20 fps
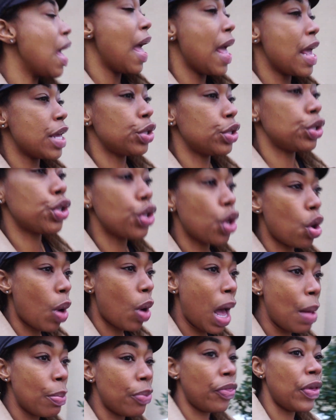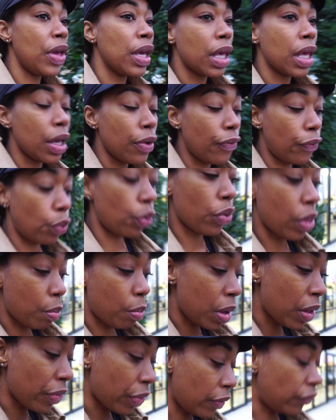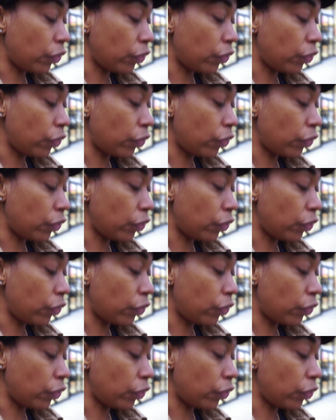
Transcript: And so I'm thinking for the month of